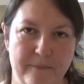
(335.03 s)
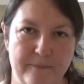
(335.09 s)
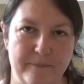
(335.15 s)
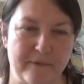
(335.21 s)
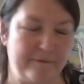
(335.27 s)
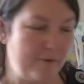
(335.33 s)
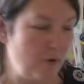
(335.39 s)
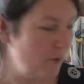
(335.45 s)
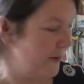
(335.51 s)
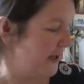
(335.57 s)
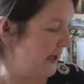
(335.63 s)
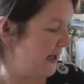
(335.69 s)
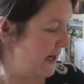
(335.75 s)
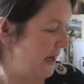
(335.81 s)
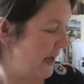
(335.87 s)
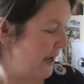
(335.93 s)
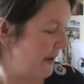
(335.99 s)
Before
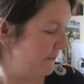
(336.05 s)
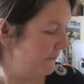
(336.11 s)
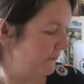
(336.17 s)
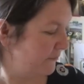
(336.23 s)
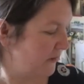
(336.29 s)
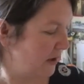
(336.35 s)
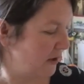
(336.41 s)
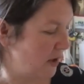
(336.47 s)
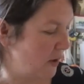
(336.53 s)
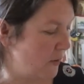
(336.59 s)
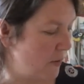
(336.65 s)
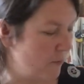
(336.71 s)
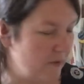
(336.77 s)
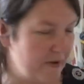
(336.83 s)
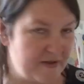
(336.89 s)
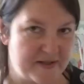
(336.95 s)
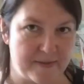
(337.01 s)
we go
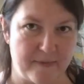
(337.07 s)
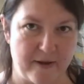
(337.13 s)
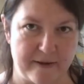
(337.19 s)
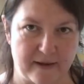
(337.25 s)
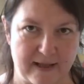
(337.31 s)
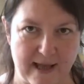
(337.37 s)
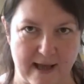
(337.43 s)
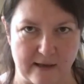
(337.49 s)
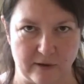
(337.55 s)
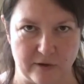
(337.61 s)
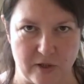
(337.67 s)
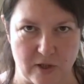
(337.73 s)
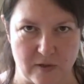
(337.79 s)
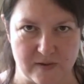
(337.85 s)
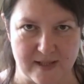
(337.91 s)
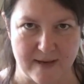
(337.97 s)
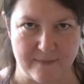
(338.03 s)
on with some other Cal
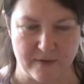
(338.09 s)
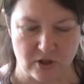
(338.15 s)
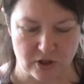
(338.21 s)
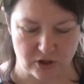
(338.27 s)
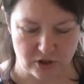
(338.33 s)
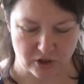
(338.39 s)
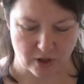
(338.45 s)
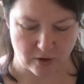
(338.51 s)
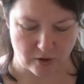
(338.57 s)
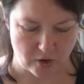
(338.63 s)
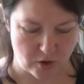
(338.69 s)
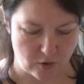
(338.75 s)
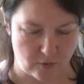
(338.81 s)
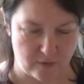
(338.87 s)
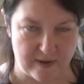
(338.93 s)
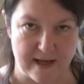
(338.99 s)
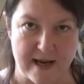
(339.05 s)
news, let me just show
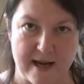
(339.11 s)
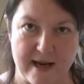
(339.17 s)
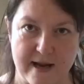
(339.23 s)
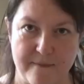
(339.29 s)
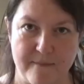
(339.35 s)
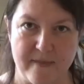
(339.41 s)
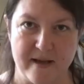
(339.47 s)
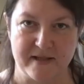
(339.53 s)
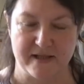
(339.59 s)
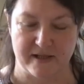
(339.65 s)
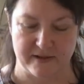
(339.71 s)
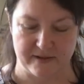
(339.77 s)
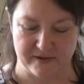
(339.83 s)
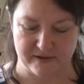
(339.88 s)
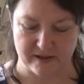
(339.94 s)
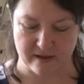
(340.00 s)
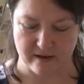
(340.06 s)
you the
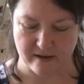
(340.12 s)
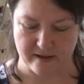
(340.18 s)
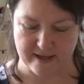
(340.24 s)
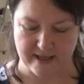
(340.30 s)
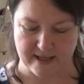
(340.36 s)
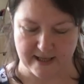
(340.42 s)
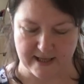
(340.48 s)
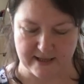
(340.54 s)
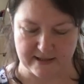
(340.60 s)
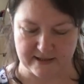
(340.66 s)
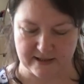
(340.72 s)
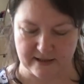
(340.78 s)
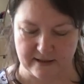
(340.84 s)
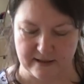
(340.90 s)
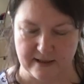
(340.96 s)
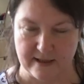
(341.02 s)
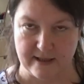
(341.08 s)
mittens that I knit
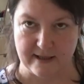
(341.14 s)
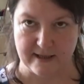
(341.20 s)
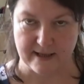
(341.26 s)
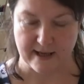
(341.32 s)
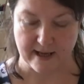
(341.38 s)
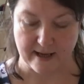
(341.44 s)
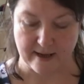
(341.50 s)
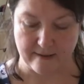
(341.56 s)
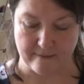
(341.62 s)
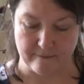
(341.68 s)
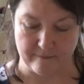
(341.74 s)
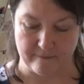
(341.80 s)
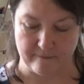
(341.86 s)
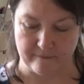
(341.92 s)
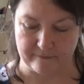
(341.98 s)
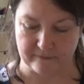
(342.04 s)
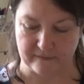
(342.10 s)

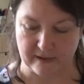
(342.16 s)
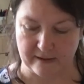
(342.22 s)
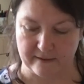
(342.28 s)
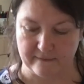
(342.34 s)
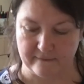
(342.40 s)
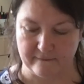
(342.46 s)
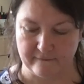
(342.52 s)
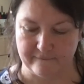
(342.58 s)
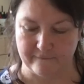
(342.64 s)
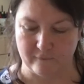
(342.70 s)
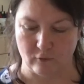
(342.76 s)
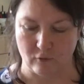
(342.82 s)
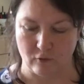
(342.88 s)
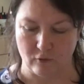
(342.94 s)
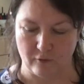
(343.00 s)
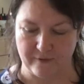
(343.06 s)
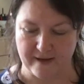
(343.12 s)

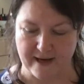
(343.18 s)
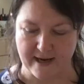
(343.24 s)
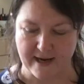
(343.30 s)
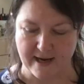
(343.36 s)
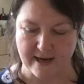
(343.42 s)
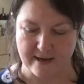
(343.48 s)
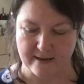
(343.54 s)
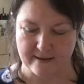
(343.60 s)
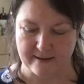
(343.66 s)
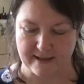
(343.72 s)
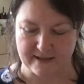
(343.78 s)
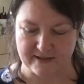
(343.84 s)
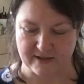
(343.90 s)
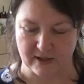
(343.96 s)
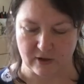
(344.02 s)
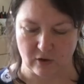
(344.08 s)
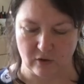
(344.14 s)
for the
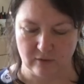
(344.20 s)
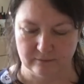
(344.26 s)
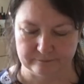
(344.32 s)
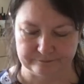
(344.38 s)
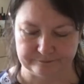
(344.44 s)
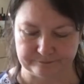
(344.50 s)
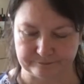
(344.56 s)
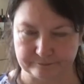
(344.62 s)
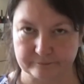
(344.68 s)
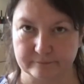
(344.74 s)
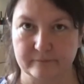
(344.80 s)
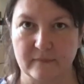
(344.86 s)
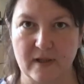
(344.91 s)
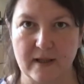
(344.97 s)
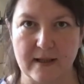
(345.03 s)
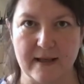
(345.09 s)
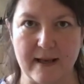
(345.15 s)
knit along.
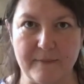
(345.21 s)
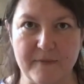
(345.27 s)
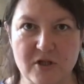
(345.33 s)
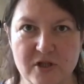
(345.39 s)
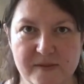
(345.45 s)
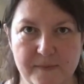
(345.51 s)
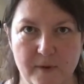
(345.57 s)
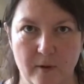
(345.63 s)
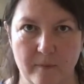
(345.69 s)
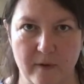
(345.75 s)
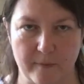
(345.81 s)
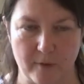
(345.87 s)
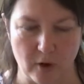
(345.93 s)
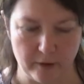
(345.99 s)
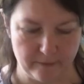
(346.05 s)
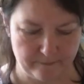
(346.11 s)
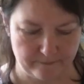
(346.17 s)
Let me just pop them
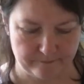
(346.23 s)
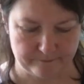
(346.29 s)
on.